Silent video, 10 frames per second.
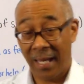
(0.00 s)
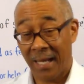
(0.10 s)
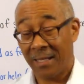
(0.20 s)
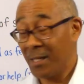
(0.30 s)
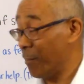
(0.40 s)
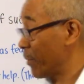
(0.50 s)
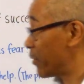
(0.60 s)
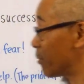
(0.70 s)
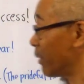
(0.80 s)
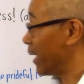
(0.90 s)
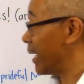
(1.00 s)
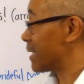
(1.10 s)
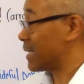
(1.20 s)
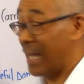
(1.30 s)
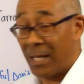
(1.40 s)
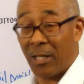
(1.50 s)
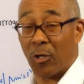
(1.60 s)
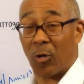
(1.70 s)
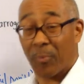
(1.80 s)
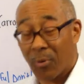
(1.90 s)
And number three is letting
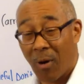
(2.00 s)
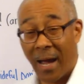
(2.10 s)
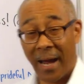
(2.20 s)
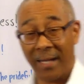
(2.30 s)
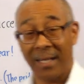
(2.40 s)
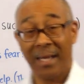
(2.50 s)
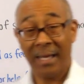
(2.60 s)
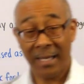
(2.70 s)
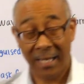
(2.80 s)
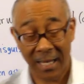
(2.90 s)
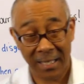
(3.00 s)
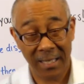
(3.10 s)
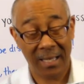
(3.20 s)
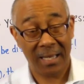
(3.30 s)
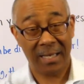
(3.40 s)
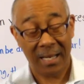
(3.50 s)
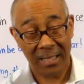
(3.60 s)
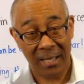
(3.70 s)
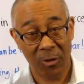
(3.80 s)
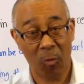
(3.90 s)
your pride getting
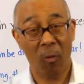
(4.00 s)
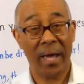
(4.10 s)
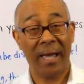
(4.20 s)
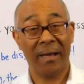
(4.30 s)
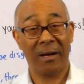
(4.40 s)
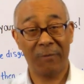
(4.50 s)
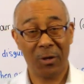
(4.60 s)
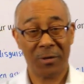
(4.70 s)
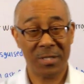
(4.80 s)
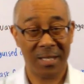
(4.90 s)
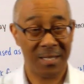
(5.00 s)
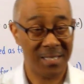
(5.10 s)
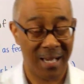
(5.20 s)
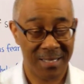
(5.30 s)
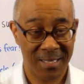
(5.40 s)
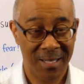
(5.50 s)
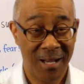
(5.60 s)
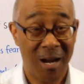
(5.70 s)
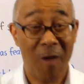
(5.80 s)
get in the way of your success.